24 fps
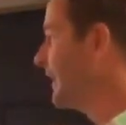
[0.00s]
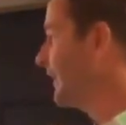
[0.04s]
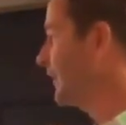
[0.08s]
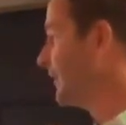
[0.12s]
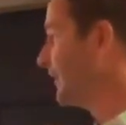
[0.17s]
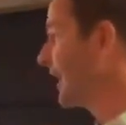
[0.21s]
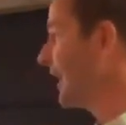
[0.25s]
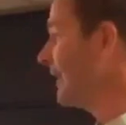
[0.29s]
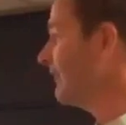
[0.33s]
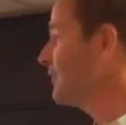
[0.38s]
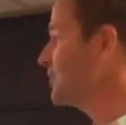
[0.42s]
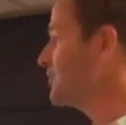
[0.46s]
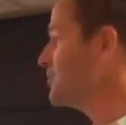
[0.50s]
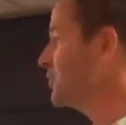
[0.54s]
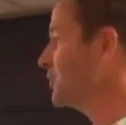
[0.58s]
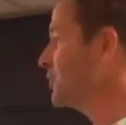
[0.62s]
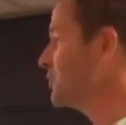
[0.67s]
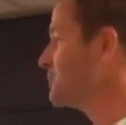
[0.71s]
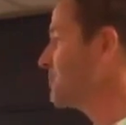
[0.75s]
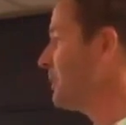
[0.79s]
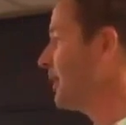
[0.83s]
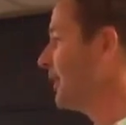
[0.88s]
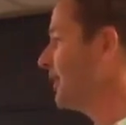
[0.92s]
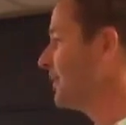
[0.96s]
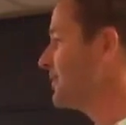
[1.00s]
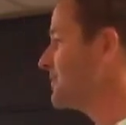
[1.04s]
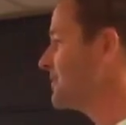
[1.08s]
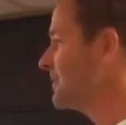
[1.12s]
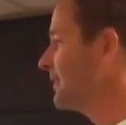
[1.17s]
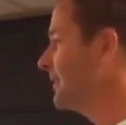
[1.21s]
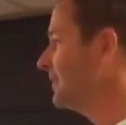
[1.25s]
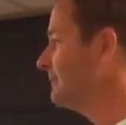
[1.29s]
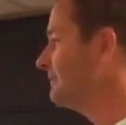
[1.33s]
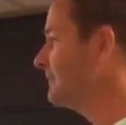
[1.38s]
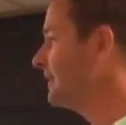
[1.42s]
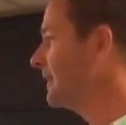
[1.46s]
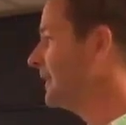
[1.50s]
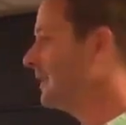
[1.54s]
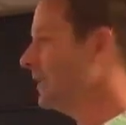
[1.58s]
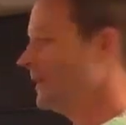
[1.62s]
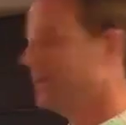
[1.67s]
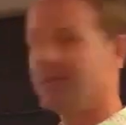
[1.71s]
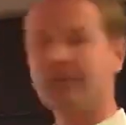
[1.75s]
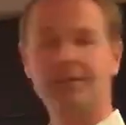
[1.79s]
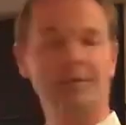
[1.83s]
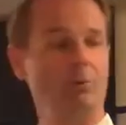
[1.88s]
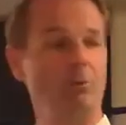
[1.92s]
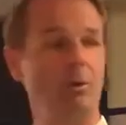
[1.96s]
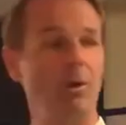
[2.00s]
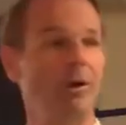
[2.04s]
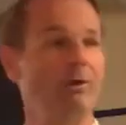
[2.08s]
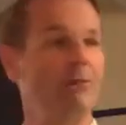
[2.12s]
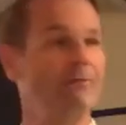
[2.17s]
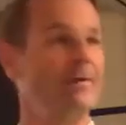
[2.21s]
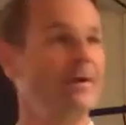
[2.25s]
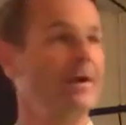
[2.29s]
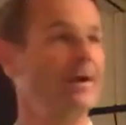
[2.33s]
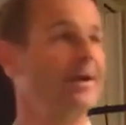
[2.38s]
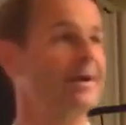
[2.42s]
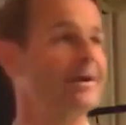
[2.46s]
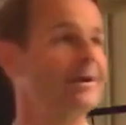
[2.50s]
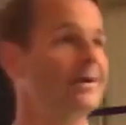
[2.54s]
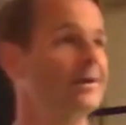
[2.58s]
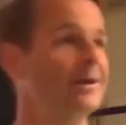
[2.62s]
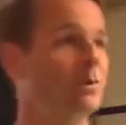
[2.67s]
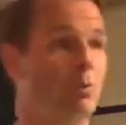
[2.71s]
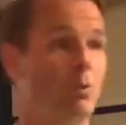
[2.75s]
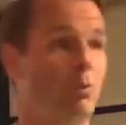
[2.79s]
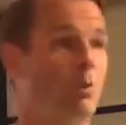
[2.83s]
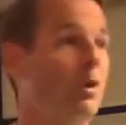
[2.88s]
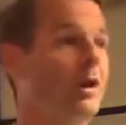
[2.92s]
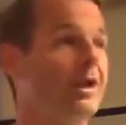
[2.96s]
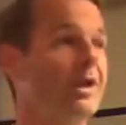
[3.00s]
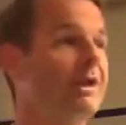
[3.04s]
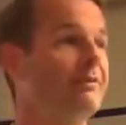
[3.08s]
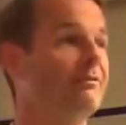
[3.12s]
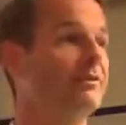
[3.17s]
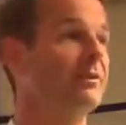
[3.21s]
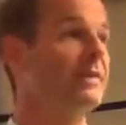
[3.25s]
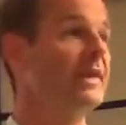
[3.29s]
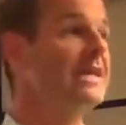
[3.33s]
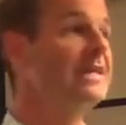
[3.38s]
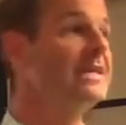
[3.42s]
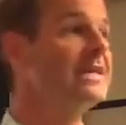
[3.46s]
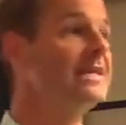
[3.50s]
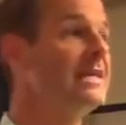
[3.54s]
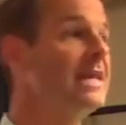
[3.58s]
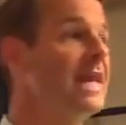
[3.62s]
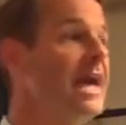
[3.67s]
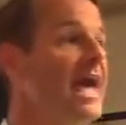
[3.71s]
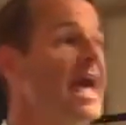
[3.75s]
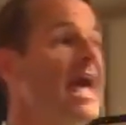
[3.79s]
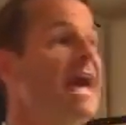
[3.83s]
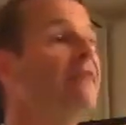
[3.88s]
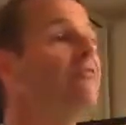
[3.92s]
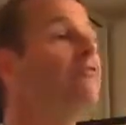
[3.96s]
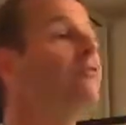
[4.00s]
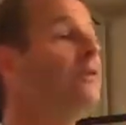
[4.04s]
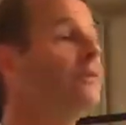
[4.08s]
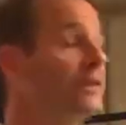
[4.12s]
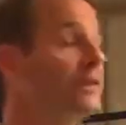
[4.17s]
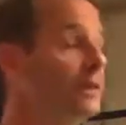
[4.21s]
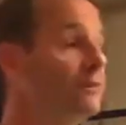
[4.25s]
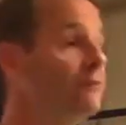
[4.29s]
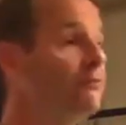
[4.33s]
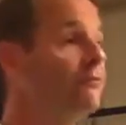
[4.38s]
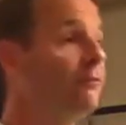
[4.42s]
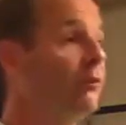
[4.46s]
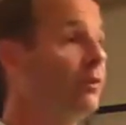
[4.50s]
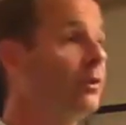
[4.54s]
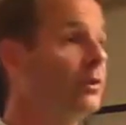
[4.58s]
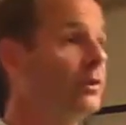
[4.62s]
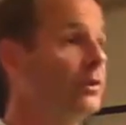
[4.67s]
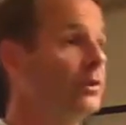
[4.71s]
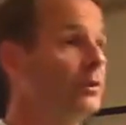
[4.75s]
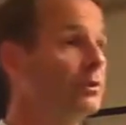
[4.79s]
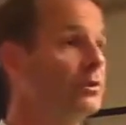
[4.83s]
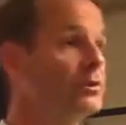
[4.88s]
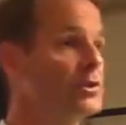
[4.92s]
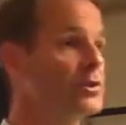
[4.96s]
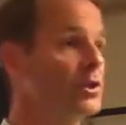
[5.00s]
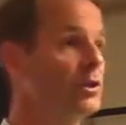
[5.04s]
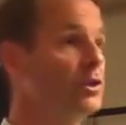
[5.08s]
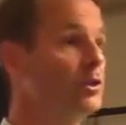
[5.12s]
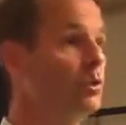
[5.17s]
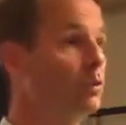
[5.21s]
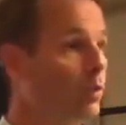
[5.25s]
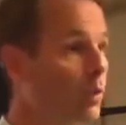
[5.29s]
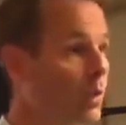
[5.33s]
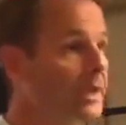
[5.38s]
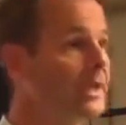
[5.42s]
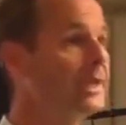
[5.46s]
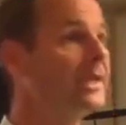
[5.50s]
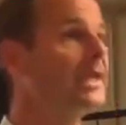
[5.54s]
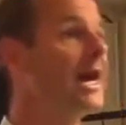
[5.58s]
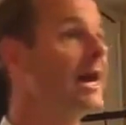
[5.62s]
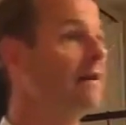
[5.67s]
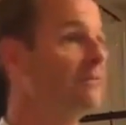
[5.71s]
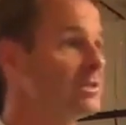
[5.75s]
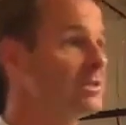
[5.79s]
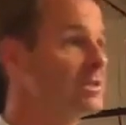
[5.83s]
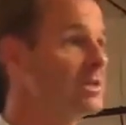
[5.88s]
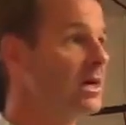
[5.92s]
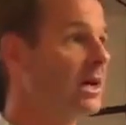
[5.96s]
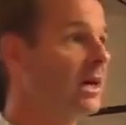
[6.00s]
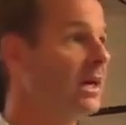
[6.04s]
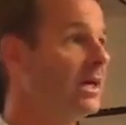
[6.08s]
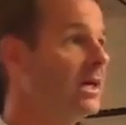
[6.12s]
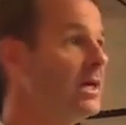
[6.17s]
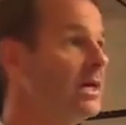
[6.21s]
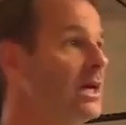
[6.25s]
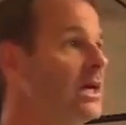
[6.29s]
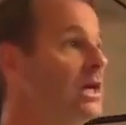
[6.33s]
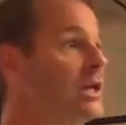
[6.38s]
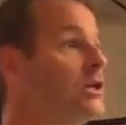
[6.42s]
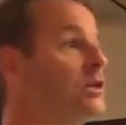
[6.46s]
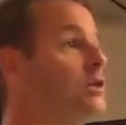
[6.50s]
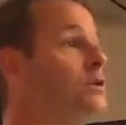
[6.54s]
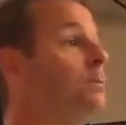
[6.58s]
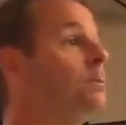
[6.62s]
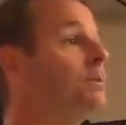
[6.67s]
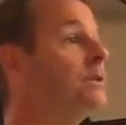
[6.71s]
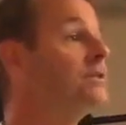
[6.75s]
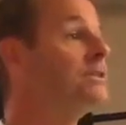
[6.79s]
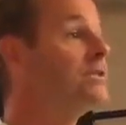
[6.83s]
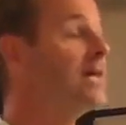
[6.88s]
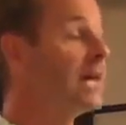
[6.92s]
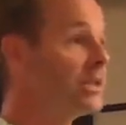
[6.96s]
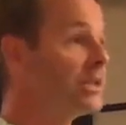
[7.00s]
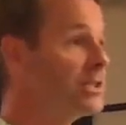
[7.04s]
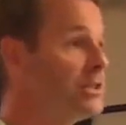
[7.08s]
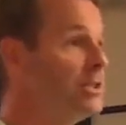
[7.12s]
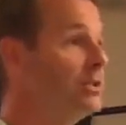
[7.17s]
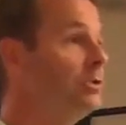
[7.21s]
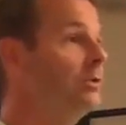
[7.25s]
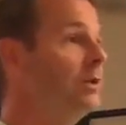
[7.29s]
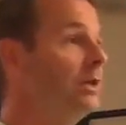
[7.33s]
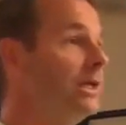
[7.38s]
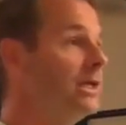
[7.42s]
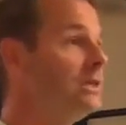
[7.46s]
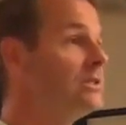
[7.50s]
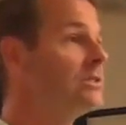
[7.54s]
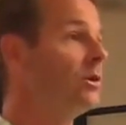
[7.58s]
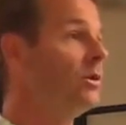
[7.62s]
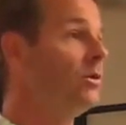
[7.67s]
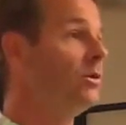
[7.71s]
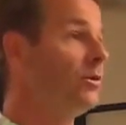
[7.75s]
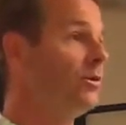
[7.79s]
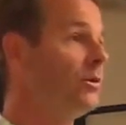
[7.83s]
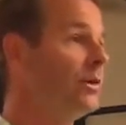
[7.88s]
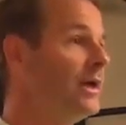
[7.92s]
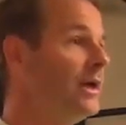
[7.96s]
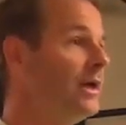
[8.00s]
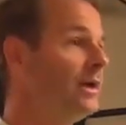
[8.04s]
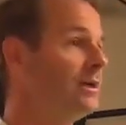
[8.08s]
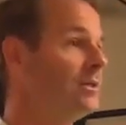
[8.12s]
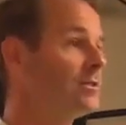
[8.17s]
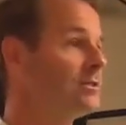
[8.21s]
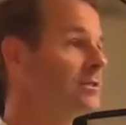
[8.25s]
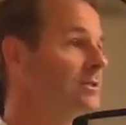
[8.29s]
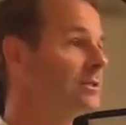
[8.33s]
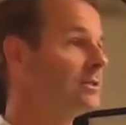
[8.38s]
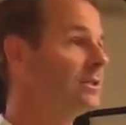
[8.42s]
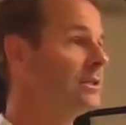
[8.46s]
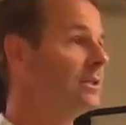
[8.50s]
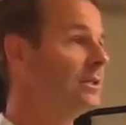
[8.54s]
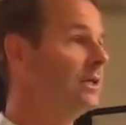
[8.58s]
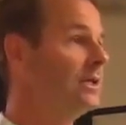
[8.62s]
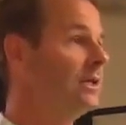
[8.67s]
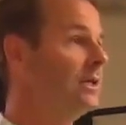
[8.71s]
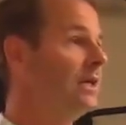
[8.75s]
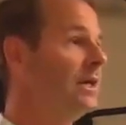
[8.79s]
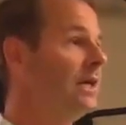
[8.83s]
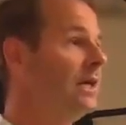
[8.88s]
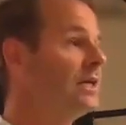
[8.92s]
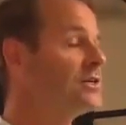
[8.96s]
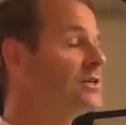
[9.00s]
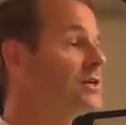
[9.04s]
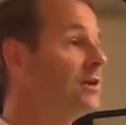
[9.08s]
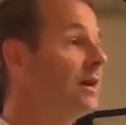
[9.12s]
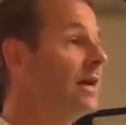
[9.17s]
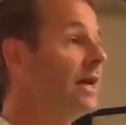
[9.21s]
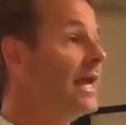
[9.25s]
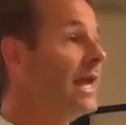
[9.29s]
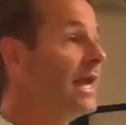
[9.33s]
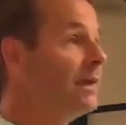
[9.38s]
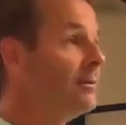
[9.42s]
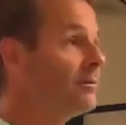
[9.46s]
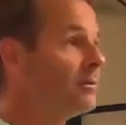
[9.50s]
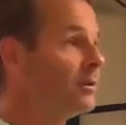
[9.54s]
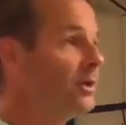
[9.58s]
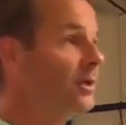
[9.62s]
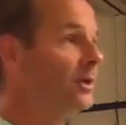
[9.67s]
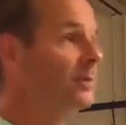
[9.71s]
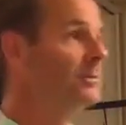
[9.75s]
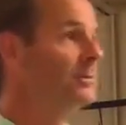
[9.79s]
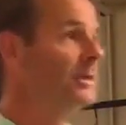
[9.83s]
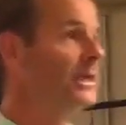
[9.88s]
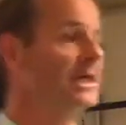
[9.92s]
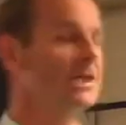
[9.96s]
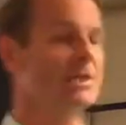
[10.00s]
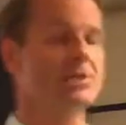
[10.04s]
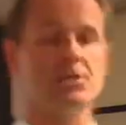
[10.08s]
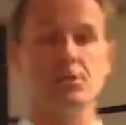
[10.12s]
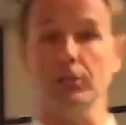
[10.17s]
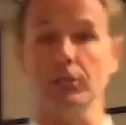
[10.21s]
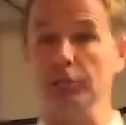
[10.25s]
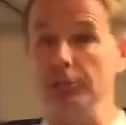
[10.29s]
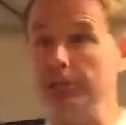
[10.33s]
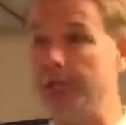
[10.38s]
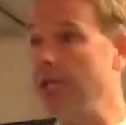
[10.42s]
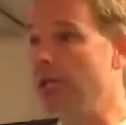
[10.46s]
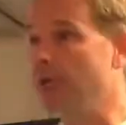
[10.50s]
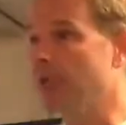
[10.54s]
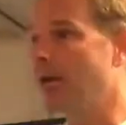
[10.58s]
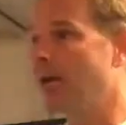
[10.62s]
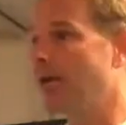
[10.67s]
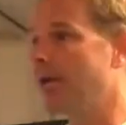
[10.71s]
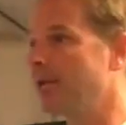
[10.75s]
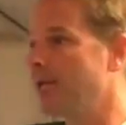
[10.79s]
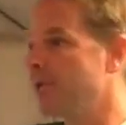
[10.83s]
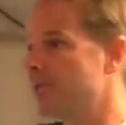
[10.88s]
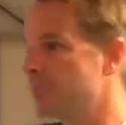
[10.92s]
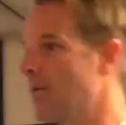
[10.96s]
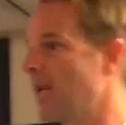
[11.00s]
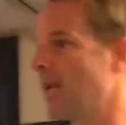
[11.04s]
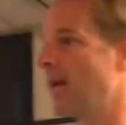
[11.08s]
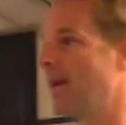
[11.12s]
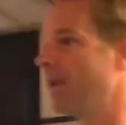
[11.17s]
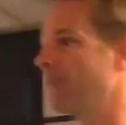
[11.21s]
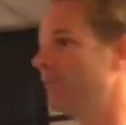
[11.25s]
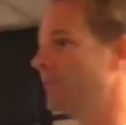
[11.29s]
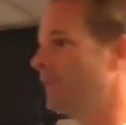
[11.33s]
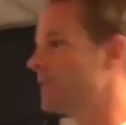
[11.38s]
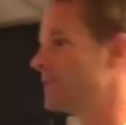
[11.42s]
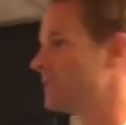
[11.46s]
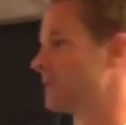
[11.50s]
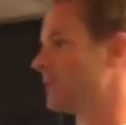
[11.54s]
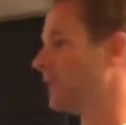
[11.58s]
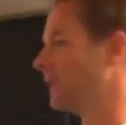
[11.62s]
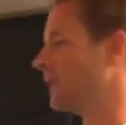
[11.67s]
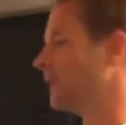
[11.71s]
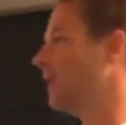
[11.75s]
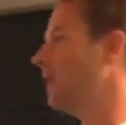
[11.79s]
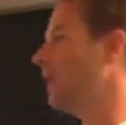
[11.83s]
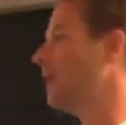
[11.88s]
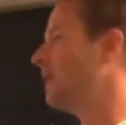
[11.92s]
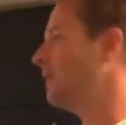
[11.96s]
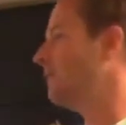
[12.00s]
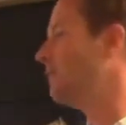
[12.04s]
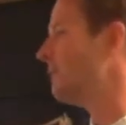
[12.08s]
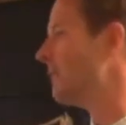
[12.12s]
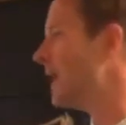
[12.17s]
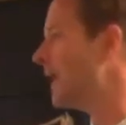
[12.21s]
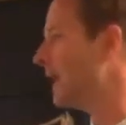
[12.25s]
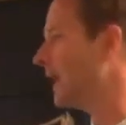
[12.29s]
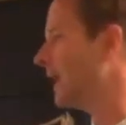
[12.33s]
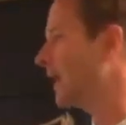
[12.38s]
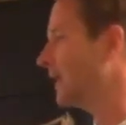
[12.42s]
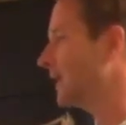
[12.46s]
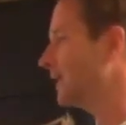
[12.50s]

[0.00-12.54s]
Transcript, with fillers: your life insurance policy, your welfare, whatever. They did everything for you. And so you wanted to have a ton to protect you into old age. And so now Abram is looking around in his life and he's like, oh man,